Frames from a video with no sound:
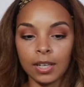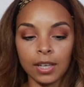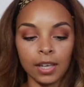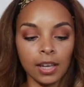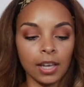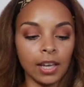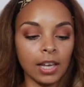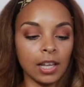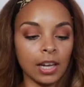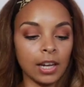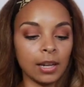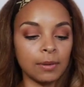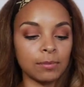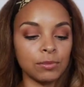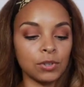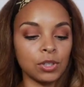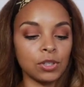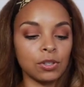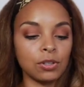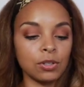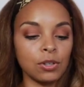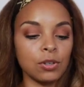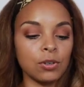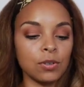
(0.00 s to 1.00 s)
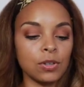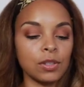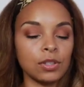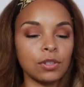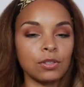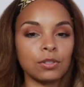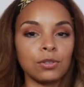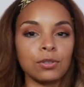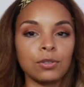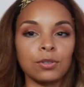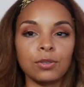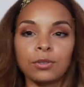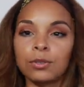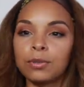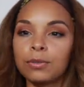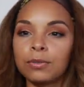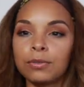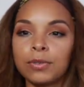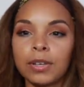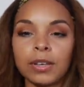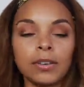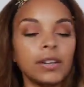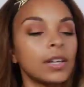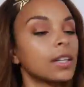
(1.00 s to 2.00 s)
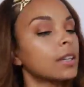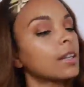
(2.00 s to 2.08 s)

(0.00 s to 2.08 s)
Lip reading: And I'm just going to very